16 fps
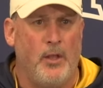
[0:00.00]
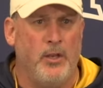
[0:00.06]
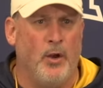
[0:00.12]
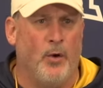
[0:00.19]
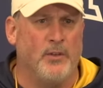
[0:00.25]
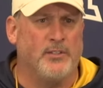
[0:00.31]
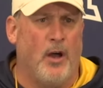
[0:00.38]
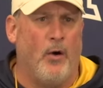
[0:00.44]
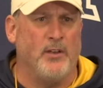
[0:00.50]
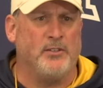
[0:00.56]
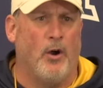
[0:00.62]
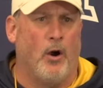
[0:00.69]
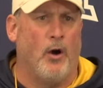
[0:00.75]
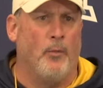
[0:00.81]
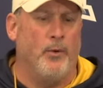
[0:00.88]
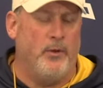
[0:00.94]
It's always
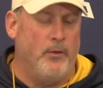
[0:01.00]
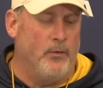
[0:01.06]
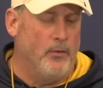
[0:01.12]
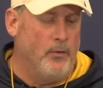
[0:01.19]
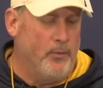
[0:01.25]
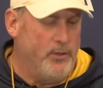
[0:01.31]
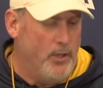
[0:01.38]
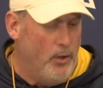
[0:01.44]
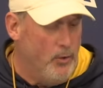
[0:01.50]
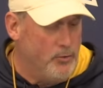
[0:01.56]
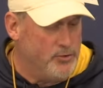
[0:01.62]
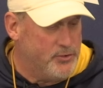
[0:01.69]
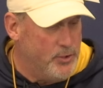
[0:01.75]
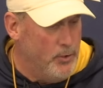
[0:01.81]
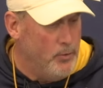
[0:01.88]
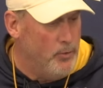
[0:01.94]
hard when you
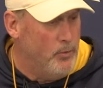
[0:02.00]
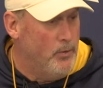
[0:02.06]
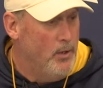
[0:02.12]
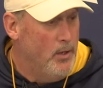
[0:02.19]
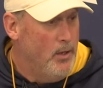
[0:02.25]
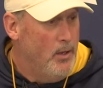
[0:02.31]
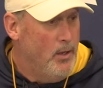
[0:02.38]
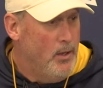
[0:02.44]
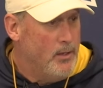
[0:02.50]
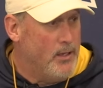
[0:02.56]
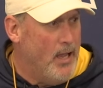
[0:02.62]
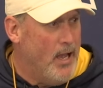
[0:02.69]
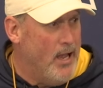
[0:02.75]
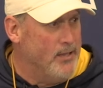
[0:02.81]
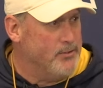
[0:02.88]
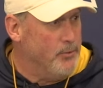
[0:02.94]
lose two
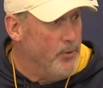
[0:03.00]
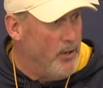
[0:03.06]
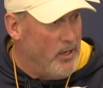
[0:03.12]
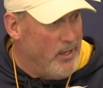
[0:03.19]
guys that are